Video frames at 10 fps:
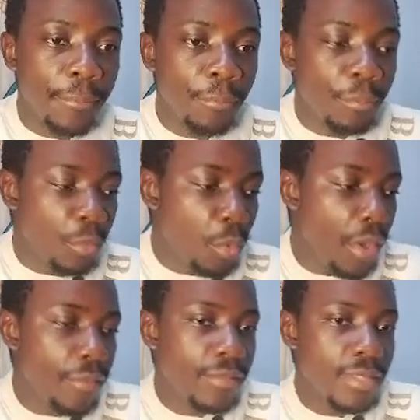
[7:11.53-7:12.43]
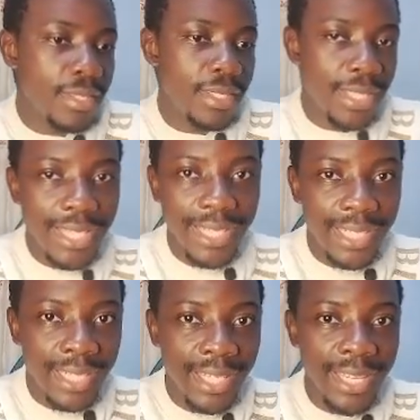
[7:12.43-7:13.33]
we have seen
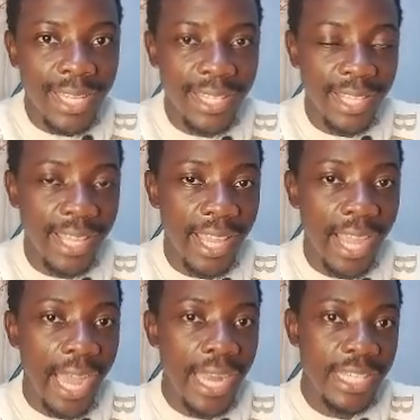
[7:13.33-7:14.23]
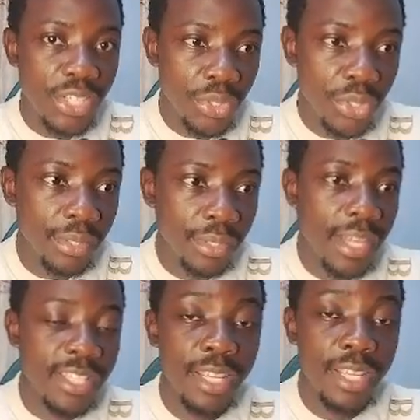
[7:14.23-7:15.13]
the addition
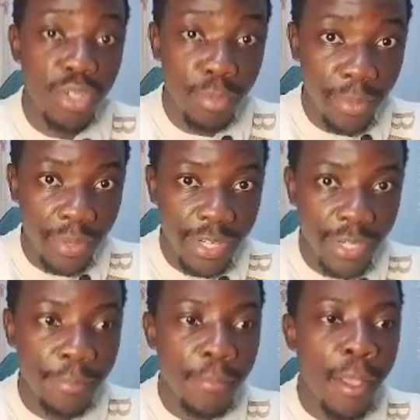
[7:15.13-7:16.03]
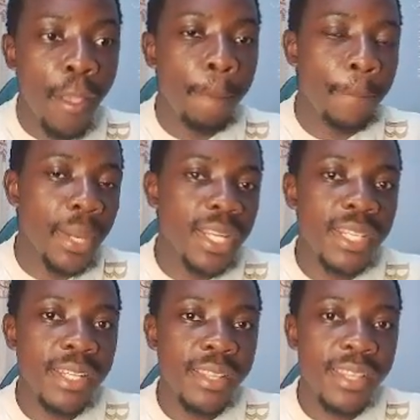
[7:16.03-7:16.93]
assignment operator, but
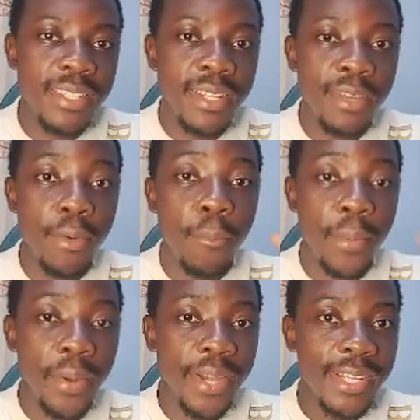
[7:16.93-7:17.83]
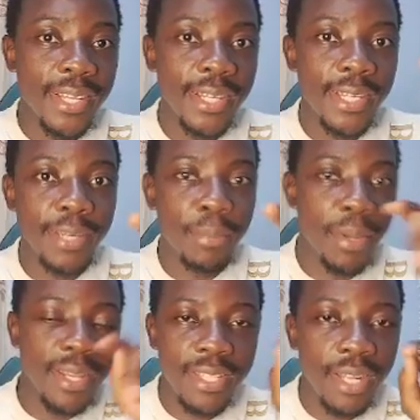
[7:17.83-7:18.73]
there's an operator by
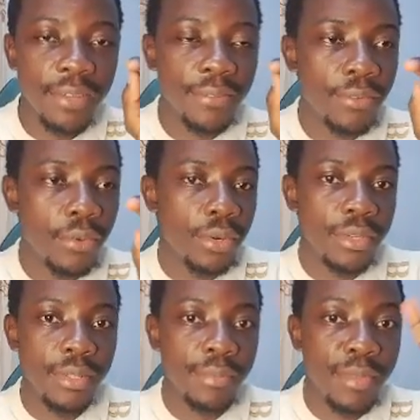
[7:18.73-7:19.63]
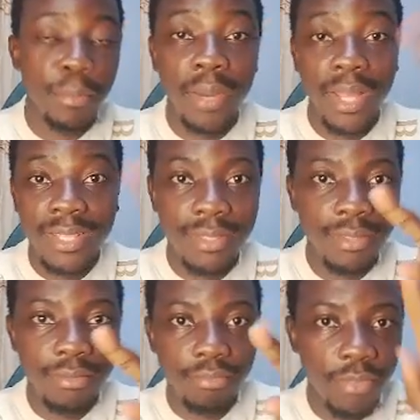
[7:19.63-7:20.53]
itself called the plus.
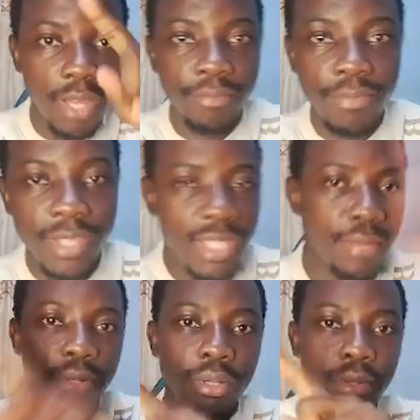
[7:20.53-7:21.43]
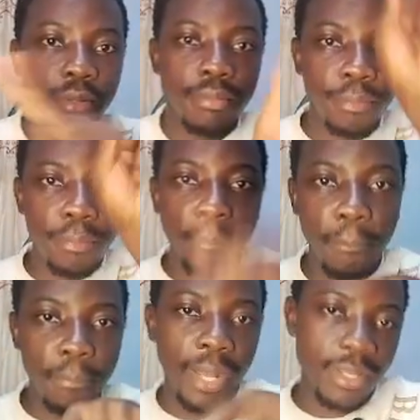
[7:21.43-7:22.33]
Yeah, the symbol
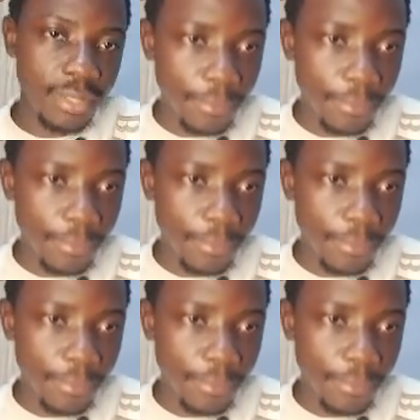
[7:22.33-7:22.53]
plus,